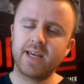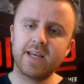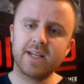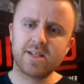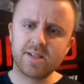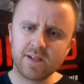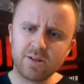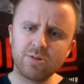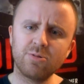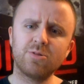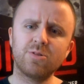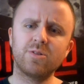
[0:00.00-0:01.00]
it's
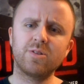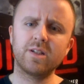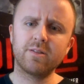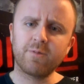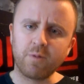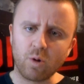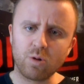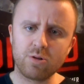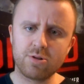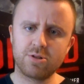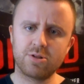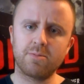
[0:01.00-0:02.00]
so
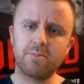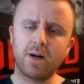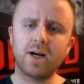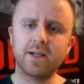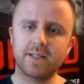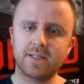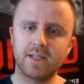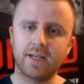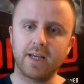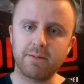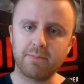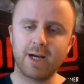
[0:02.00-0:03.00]
false marketing,
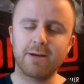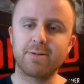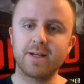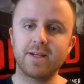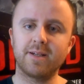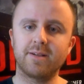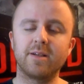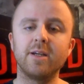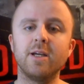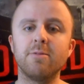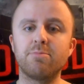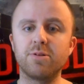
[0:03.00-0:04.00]
in my opinion,
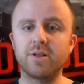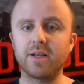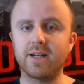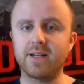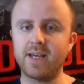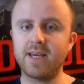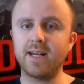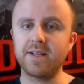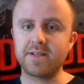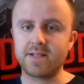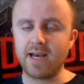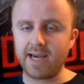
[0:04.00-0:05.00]
putting an
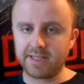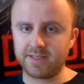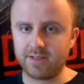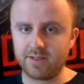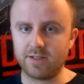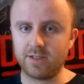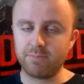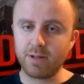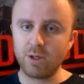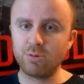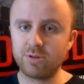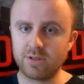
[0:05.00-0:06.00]
A-list actor on the
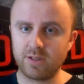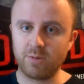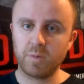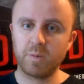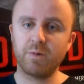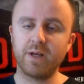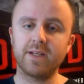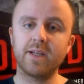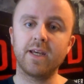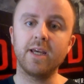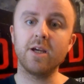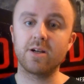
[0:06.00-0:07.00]
poster when
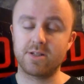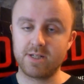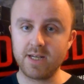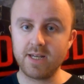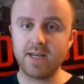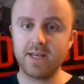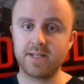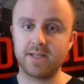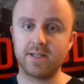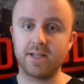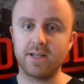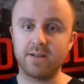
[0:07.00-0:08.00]
he or she
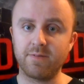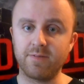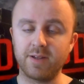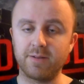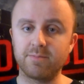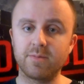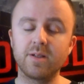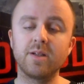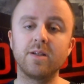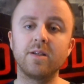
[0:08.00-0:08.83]
isn't in the film